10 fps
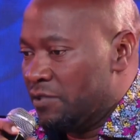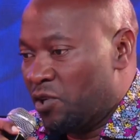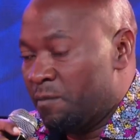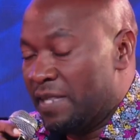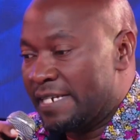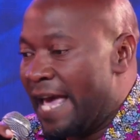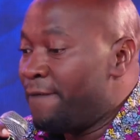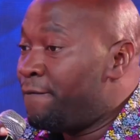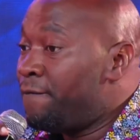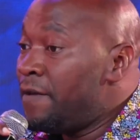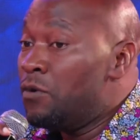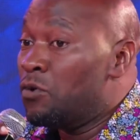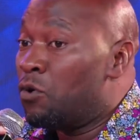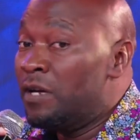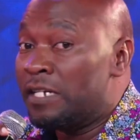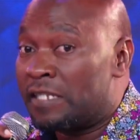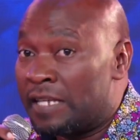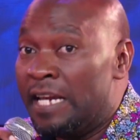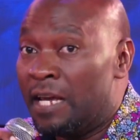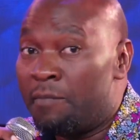I told him that I feel God is
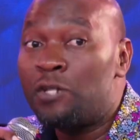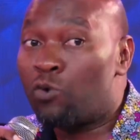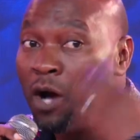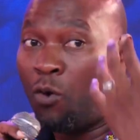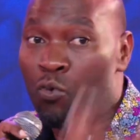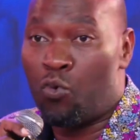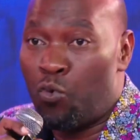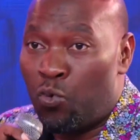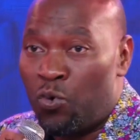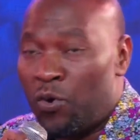sending me to Kauku.